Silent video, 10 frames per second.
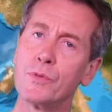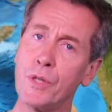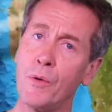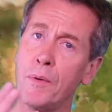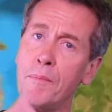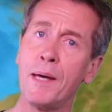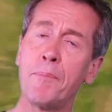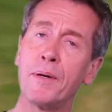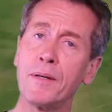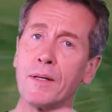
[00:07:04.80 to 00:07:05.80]
show a map
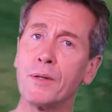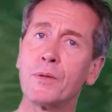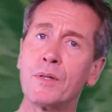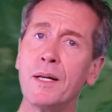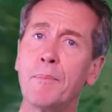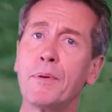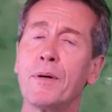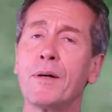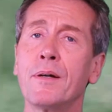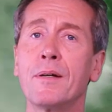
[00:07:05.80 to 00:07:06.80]
and a little clip
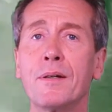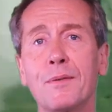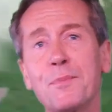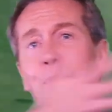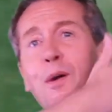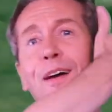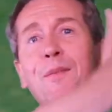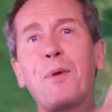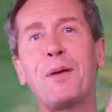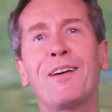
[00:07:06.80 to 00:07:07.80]
behind
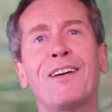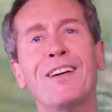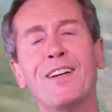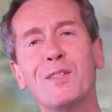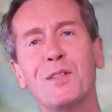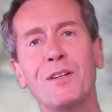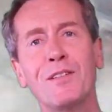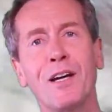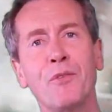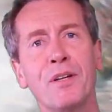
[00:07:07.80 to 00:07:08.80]
me here so that
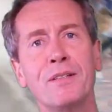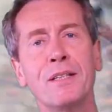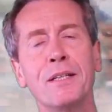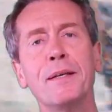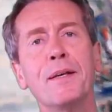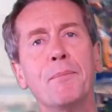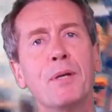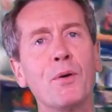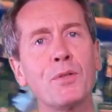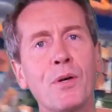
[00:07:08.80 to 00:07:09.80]
you have an idea. But
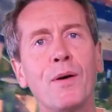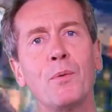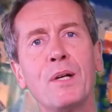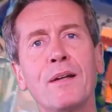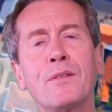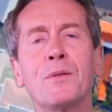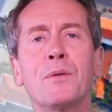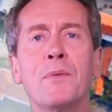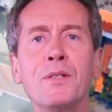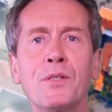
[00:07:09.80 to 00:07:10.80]
also I would like to
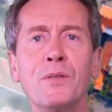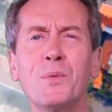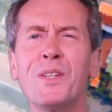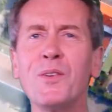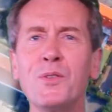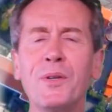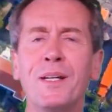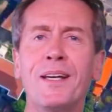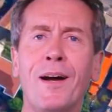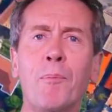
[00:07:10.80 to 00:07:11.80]
mention we don't do
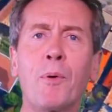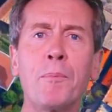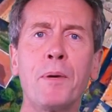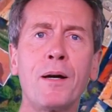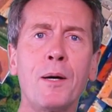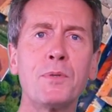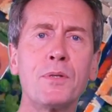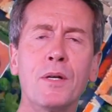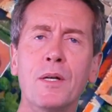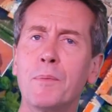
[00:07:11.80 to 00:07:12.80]
any airport pickups
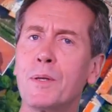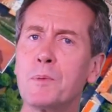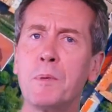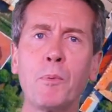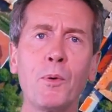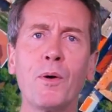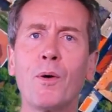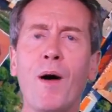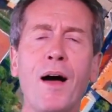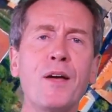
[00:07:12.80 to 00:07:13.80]
because people
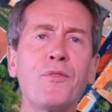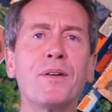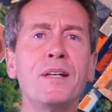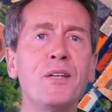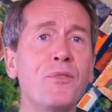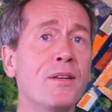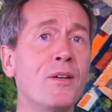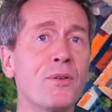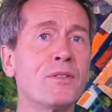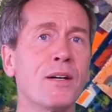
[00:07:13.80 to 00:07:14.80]
arrive and leave at
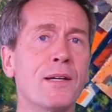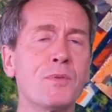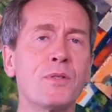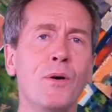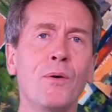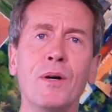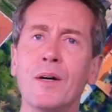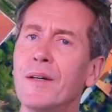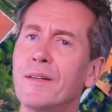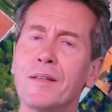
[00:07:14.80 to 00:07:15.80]
different times, so
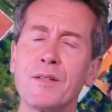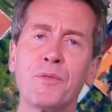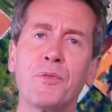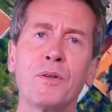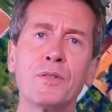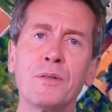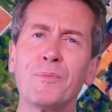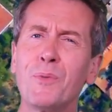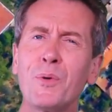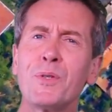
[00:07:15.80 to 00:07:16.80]
that doesn't
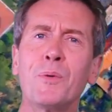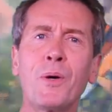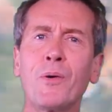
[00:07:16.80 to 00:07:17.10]
function. Also we're